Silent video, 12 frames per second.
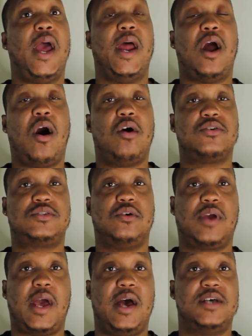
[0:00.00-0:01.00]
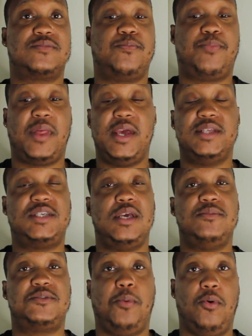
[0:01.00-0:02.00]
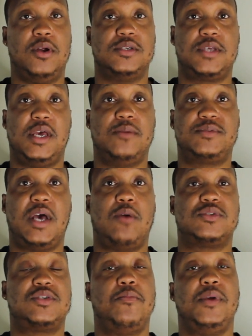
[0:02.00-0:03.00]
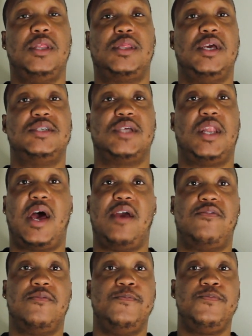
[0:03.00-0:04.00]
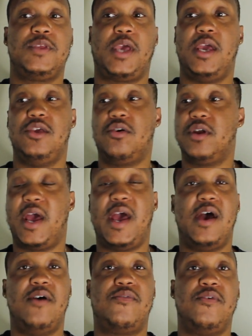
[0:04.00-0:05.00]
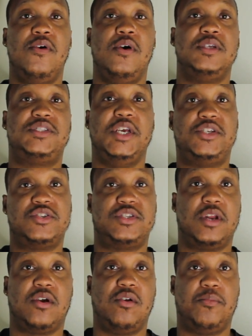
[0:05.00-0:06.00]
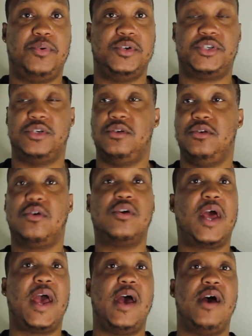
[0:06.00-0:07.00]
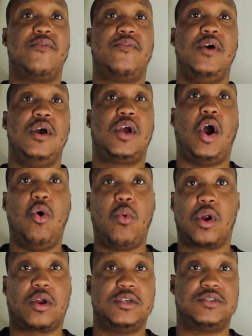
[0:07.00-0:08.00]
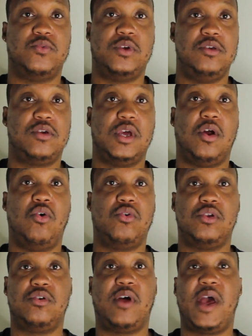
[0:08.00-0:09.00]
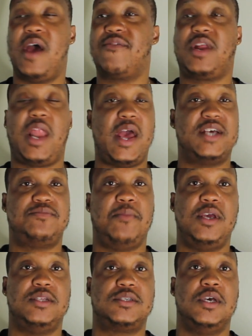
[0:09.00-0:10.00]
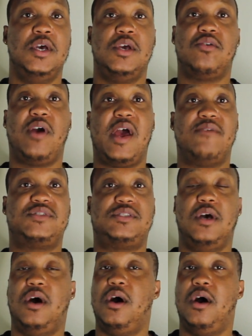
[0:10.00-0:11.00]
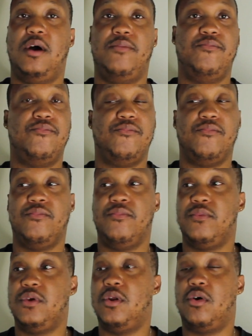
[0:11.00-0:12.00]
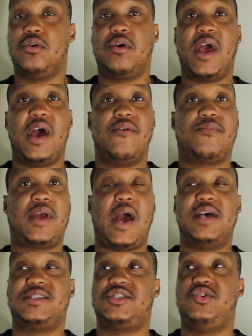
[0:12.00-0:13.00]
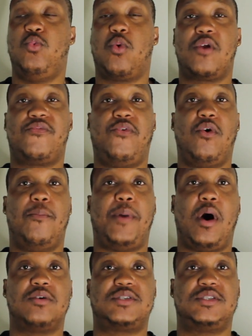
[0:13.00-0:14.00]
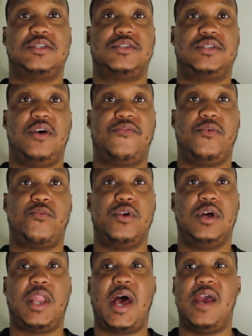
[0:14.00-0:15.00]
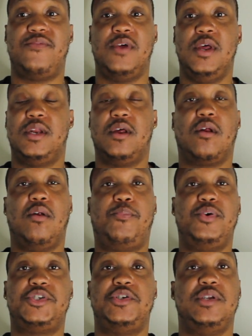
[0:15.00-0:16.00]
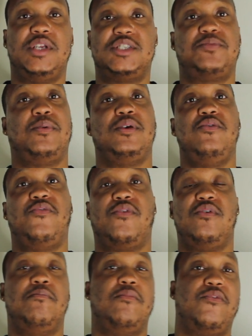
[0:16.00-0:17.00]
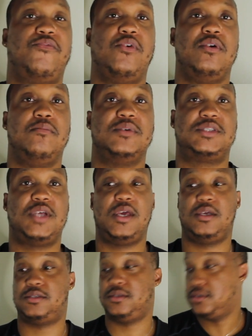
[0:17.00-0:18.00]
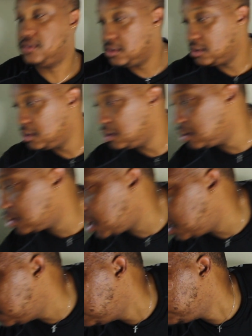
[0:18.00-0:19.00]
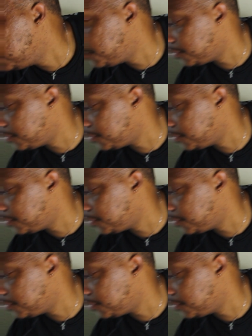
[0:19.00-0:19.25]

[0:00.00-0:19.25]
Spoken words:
And also, guys, playing team sports helps out with so many things in life. Okay, you're going to have teachers that are going to push you. You're going to have co-workers when you get older. You're going to have classmates. You're going to have, you're going to have guys that you work for, bosses and stuff in real life that are going to push you and discipline you for your mistakes. Okay?